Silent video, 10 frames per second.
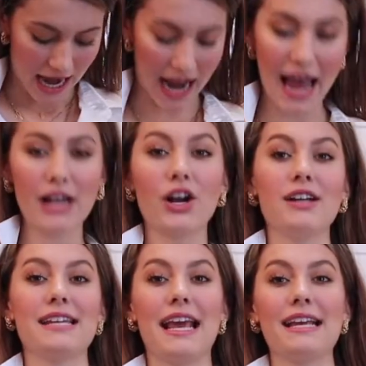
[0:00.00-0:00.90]
I
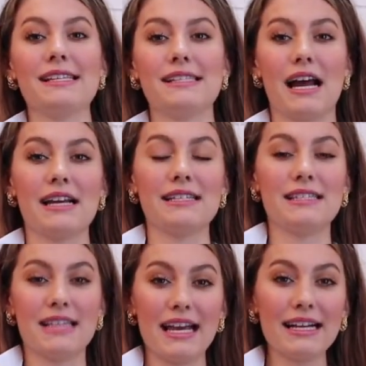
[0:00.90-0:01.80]
got a size
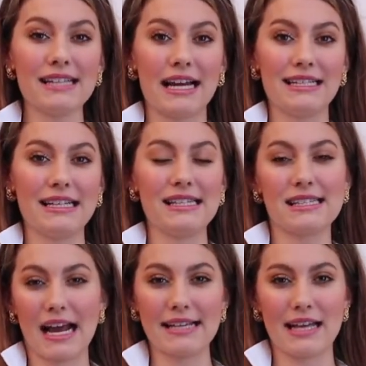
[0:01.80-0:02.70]
six. I did
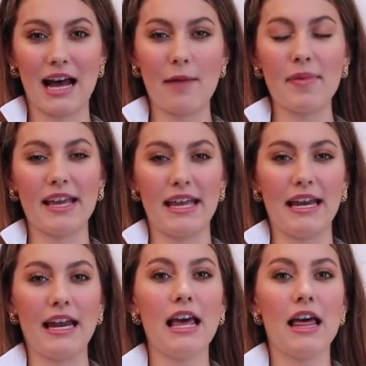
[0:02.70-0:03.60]
size up
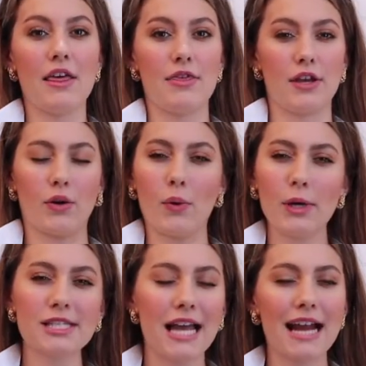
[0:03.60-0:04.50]
in the
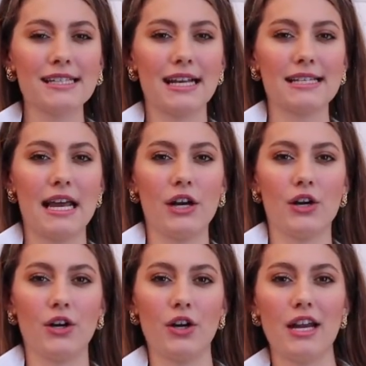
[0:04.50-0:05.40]
corset because I
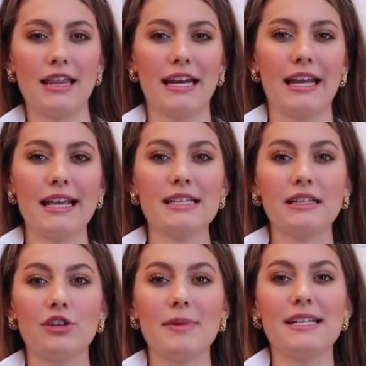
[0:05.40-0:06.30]
heard that it is a
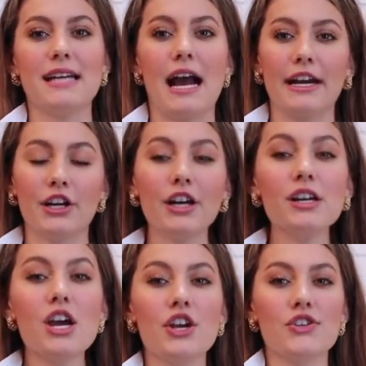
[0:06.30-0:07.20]
little bit
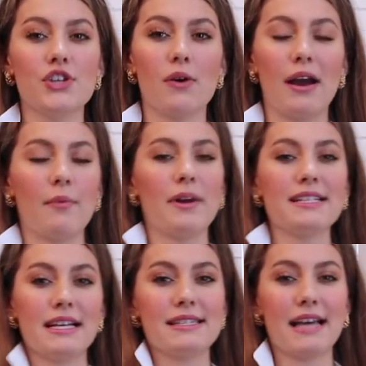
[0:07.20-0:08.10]
tighter. So I
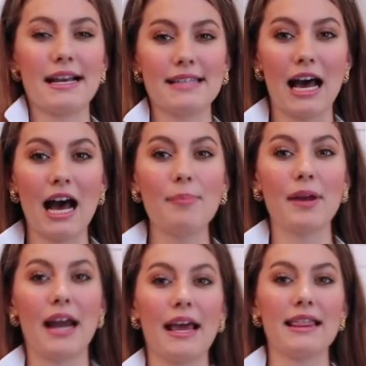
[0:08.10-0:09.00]
went a size up
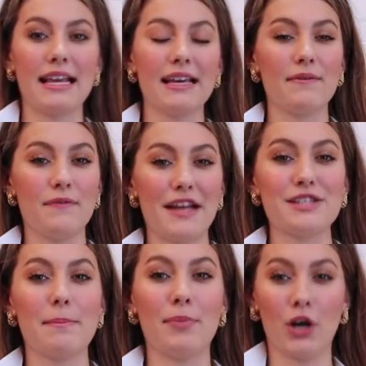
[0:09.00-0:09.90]
and I think it
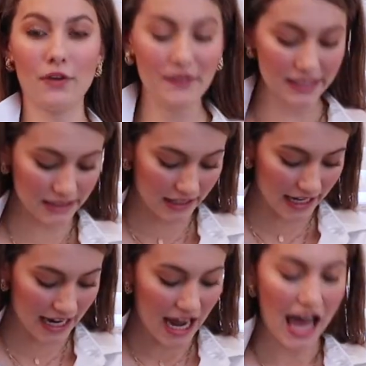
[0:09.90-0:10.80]
fits
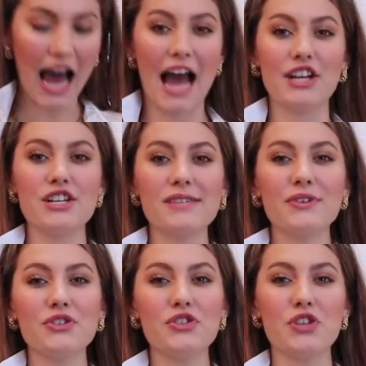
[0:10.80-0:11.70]
perfectly. I just
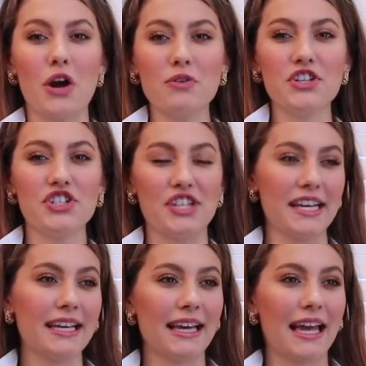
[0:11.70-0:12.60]
feel so
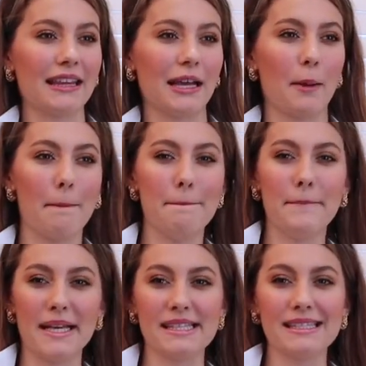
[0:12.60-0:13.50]
chic and like
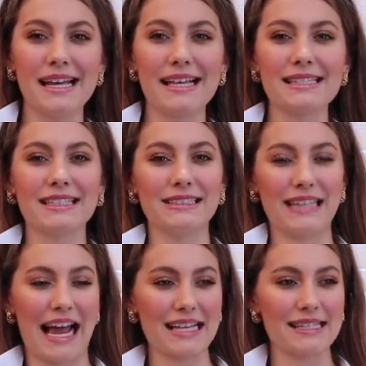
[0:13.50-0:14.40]
business
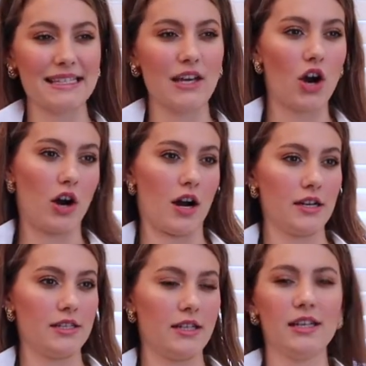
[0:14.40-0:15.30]
classy
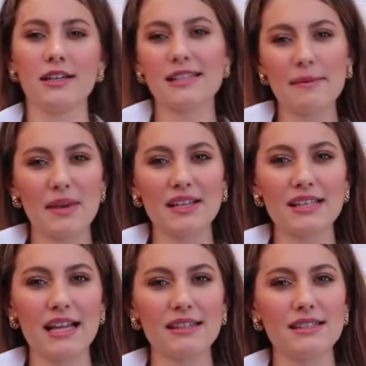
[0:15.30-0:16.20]
hot. Does that make
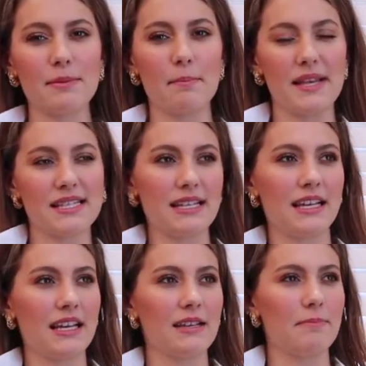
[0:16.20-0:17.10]
sense?
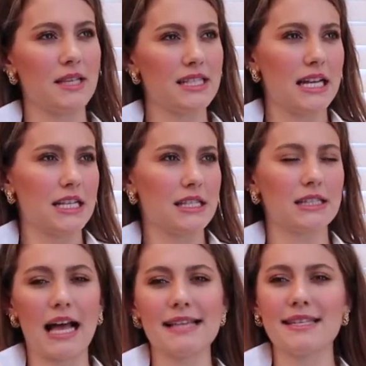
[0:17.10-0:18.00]
Busy, business,
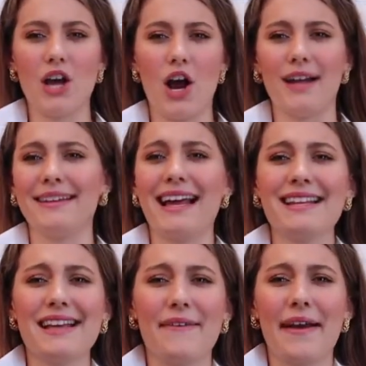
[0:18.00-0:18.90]
classy, hot. That
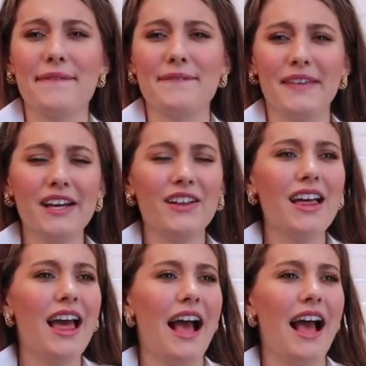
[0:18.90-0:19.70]
is how I feel.